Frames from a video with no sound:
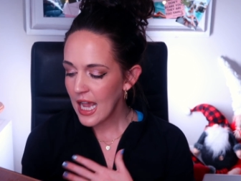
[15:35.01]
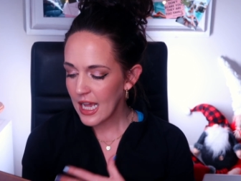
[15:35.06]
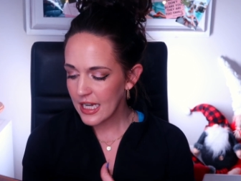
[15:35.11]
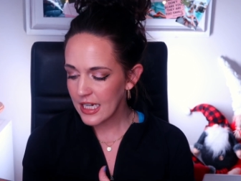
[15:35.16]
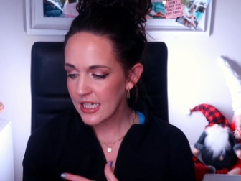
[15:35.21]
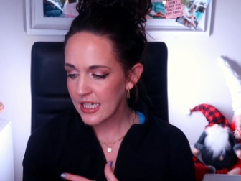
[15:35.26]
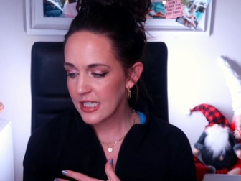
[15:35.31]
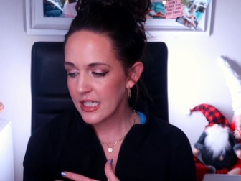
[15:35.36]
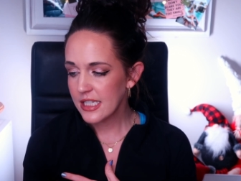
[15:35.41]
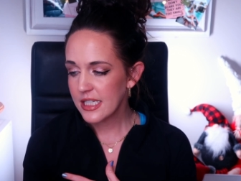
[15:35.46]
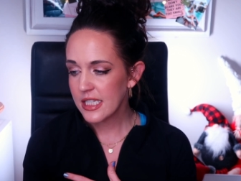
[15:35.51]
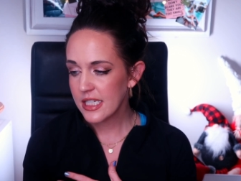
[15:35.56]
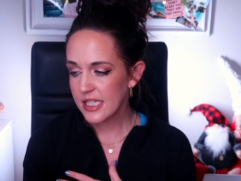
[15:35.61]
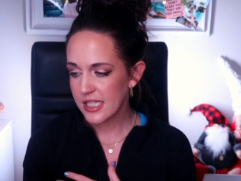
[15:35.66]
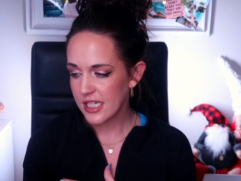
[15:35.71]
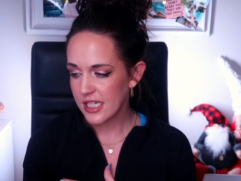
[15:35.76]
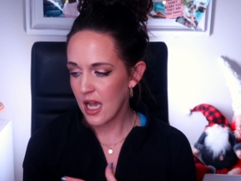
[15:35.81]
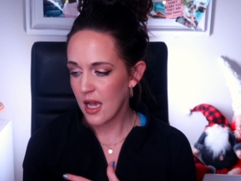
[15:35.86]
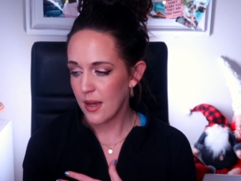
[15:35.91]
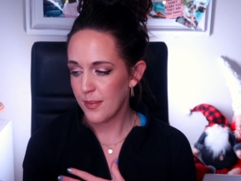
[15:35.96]
And I need to
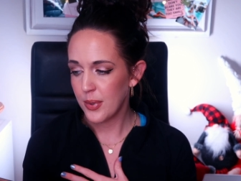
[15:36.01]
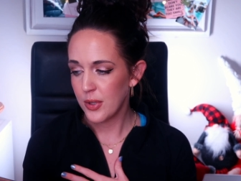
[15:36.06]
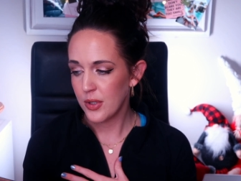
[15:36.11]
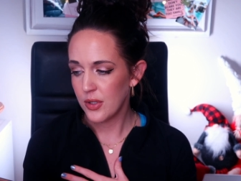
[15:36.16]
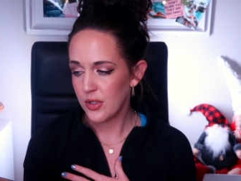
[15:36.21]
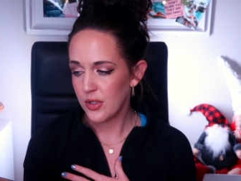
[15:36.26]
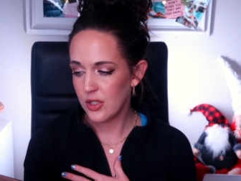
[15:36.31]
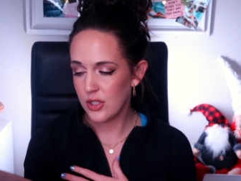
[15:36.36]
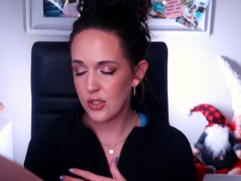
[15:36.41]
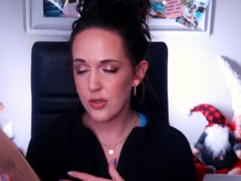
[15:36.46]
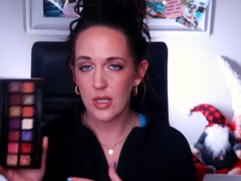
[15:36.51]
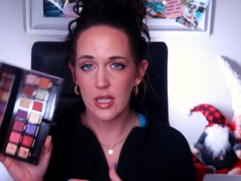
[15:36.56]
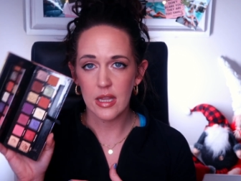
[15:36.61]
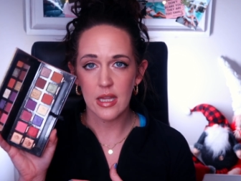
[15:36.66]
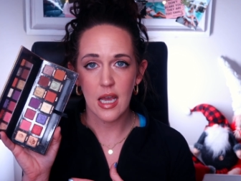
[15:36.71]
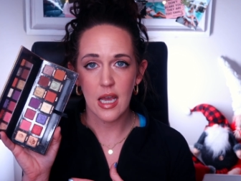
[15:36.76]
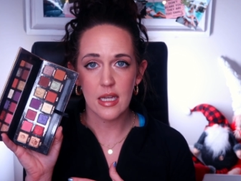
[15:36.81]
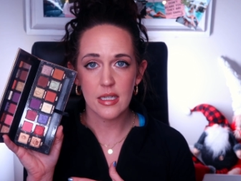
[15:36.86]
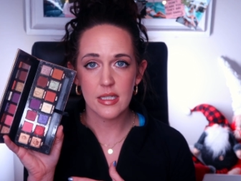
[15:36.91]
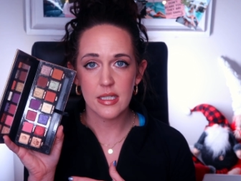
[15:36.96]
stop
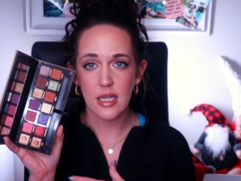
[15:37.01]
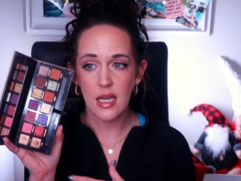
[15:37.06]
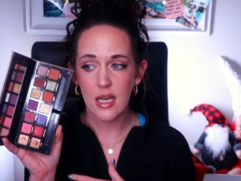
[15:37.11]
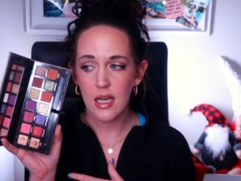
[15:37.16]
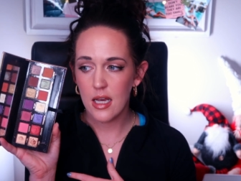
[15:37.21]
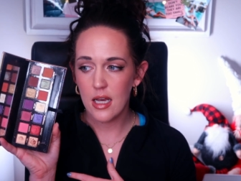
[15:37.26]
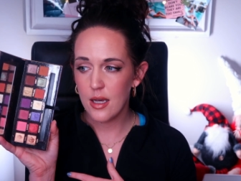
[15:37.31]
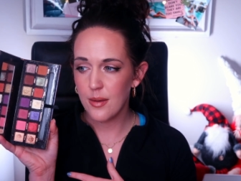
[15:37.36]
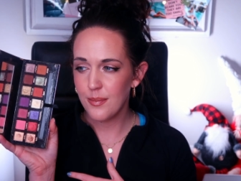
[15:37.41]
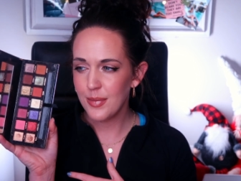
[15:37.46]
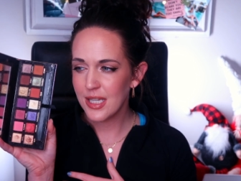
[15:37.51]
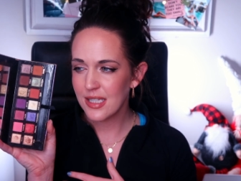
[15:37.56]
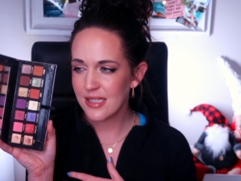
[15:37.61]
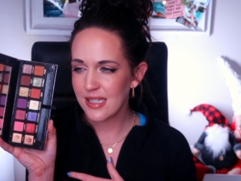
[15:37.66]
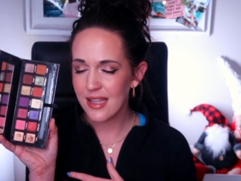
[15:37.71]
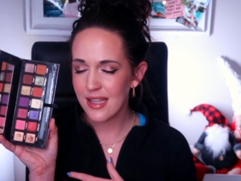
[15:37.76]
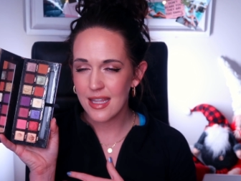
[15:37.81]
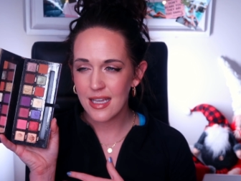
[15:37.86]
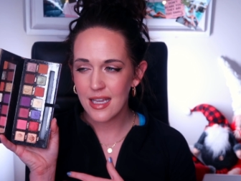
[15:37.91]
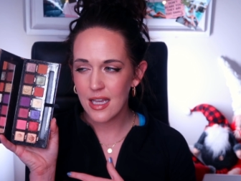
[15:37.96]
doing that um,
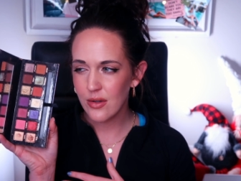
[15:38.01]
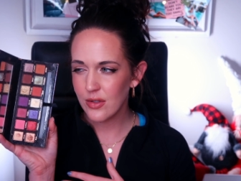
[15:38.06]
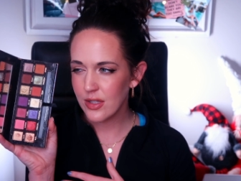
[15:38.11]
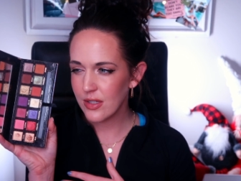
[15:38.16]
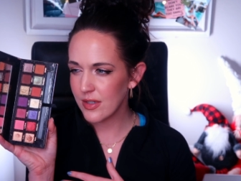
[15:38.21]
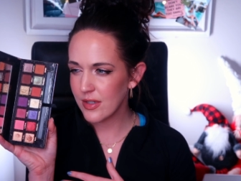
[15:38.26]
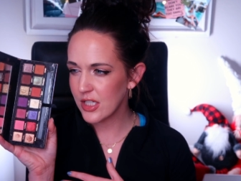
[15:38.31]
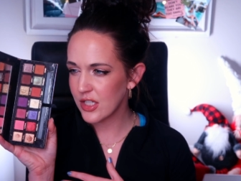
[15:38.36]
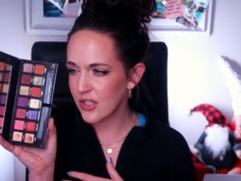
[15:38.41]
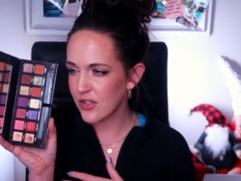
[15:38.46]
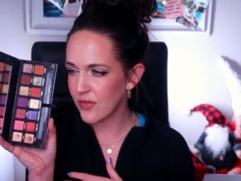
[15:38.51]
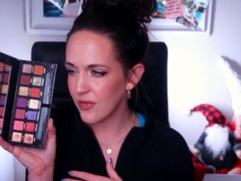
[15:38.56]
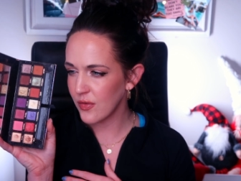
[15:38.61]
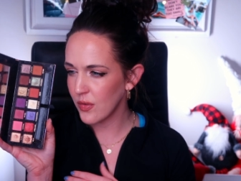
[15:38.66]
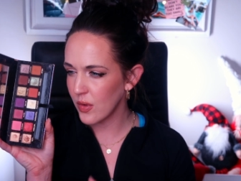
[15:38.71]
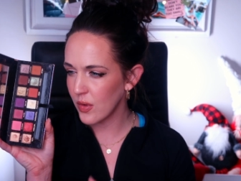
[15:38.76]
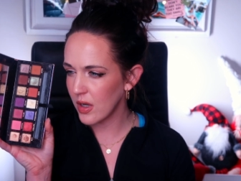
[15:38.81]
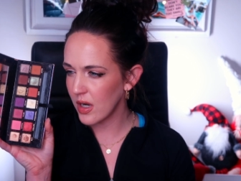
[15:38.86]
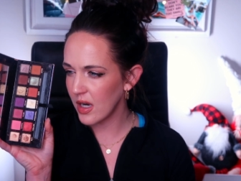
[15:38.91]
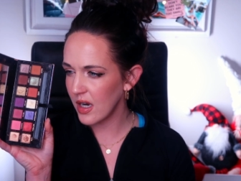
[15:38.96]
because I think I only reached
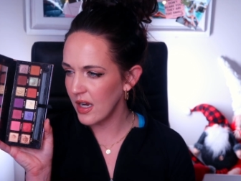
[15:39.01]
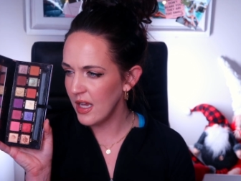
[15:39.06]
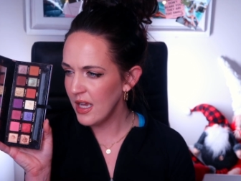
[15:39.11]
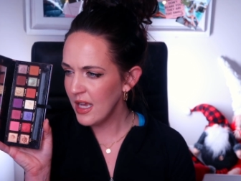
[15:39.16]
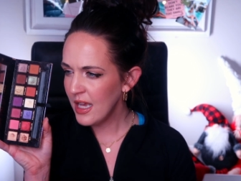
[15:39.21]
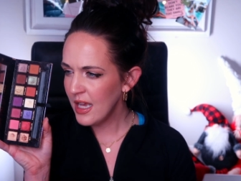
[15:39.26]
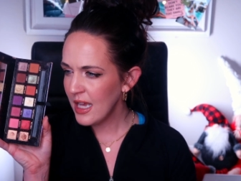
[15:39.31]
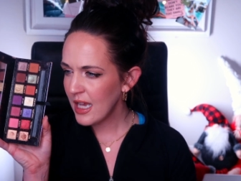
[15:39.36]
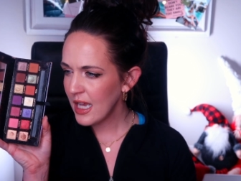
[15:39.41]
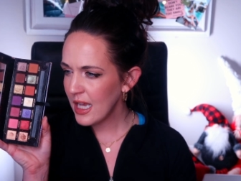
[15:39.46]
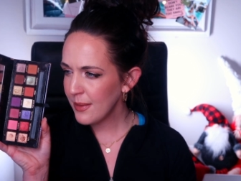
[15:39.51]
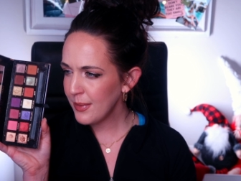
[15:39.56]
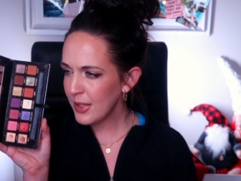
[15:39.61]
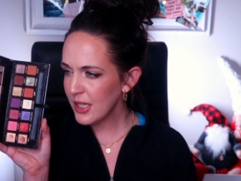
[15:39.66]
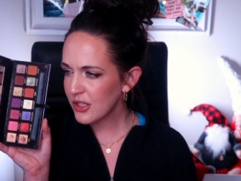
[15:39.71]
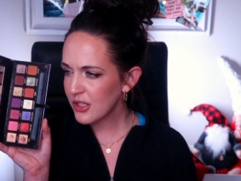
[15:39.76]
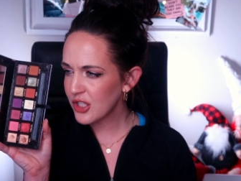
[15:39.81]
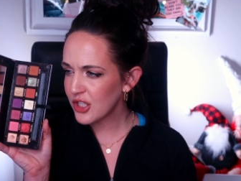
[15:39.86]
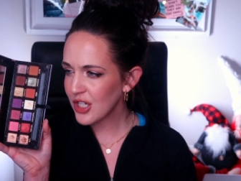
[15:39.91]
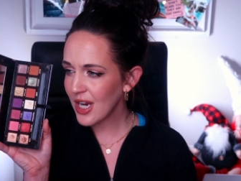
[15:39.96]
for
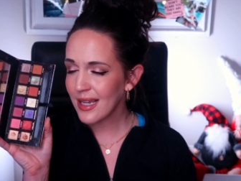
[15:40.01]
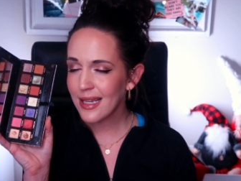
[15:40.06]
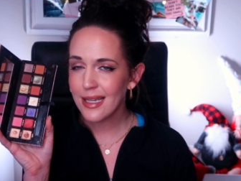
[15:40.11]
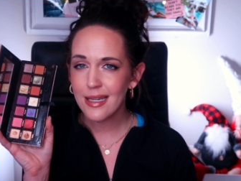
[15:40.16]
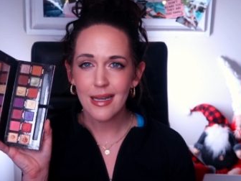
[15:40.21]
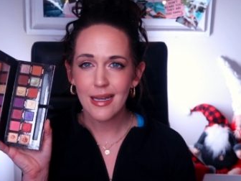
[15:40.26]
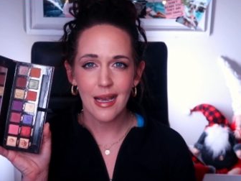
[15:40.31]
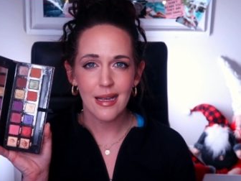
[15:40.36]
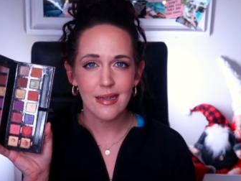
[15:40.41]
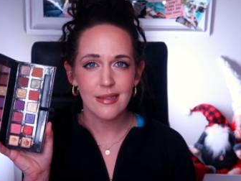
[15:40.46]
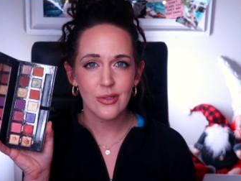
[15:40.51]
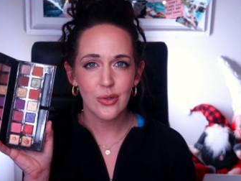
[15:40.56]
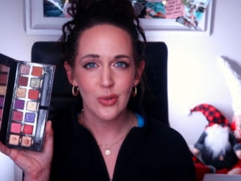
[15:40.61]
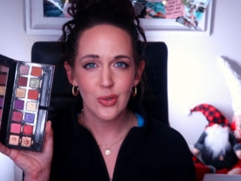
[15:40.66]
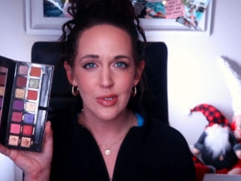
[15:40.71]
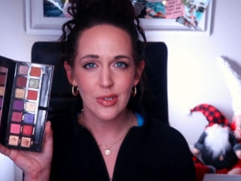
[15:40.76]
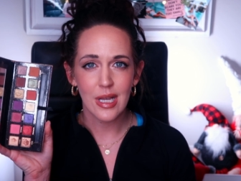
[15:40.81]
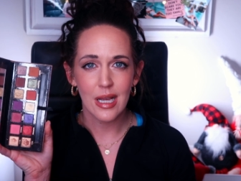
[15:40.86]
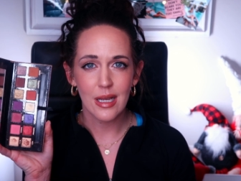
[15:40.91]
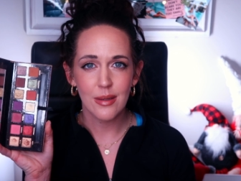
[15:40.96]
ABH Jackie nine
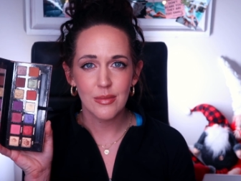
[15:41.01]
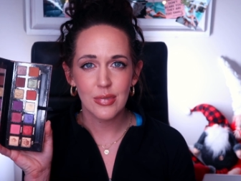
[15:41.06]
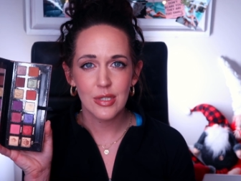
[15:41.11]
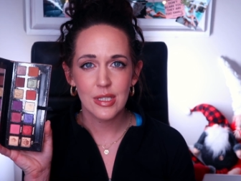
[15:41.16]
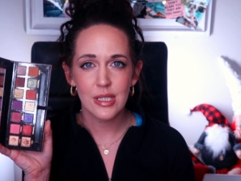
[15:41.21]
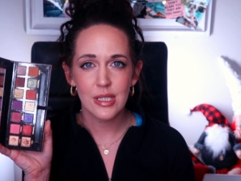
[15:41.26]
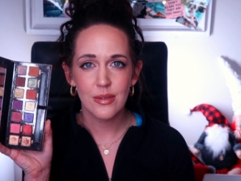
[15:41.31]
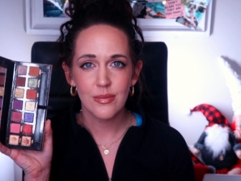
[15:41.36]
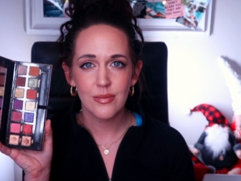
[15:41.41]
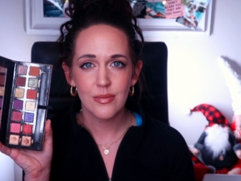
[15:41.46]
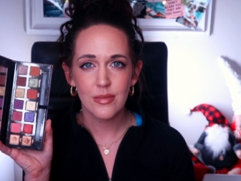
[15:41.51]
total times